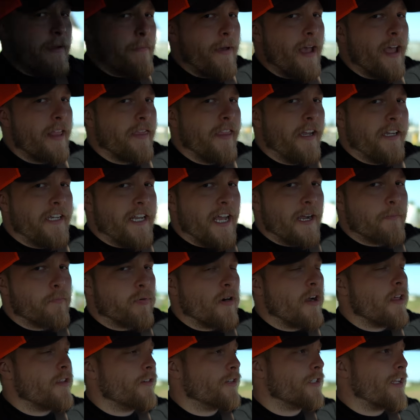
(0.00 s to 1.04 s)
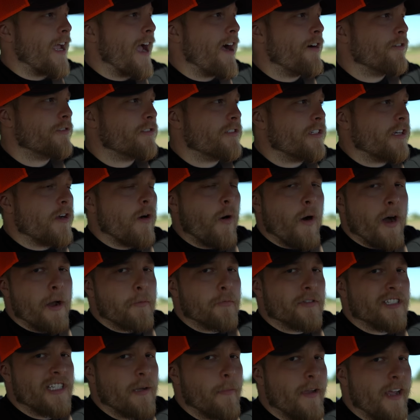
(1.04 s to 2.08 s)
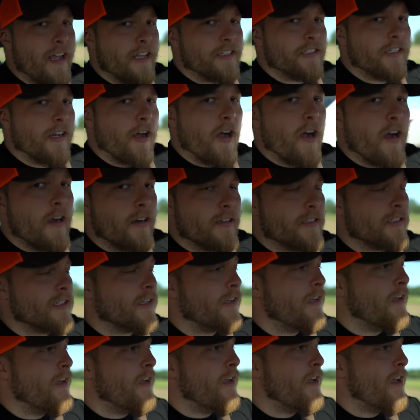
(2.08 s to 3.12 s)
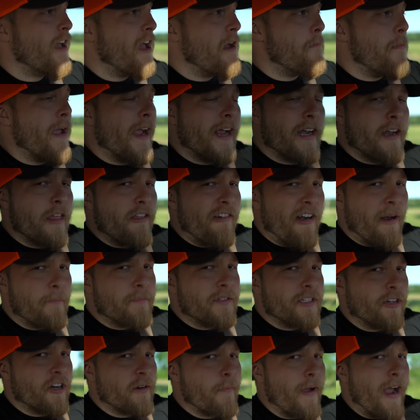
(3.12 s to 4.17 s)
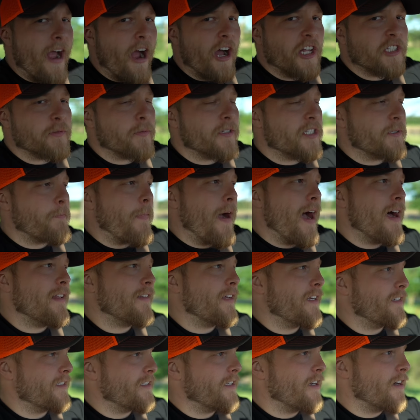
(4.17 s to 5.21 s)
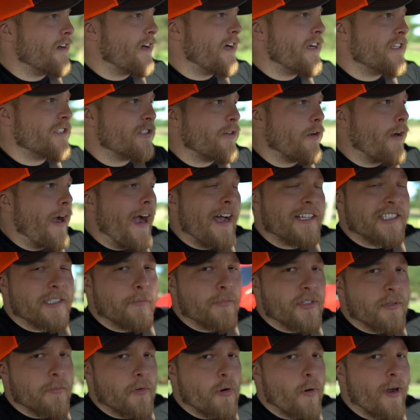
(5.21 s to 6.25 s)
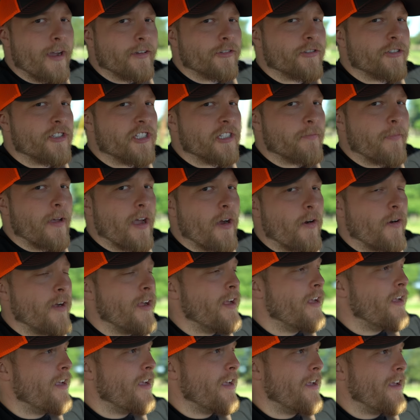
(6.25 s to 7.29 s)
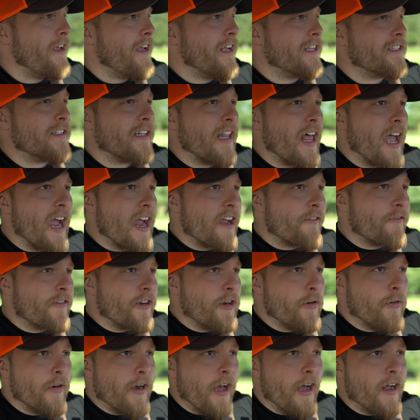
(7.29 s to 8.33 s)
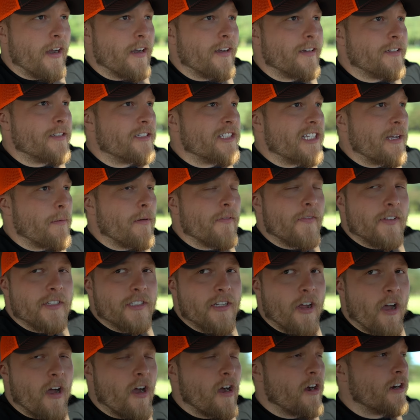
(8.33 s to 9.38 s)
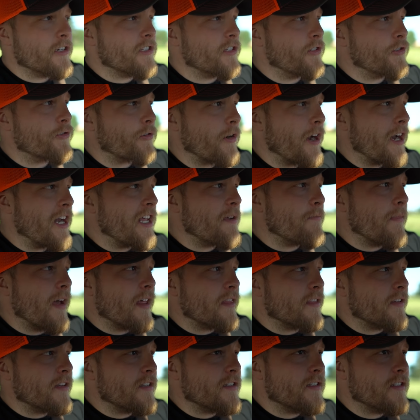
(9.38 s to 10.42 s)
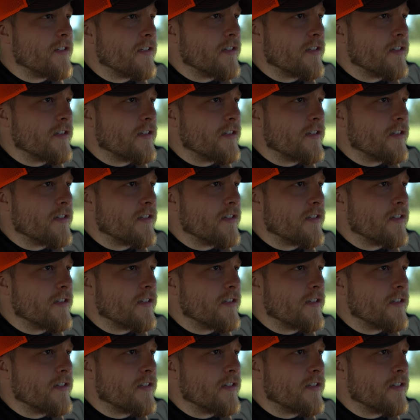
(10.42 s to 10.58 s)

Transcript: I'm heading to Dick Brothers' house to go hunting with some of his dogs and make another episode of my Houndsman Spotlight series. So I'll ask him some questions about his life, coon hunting, and some of his dogs and training methods,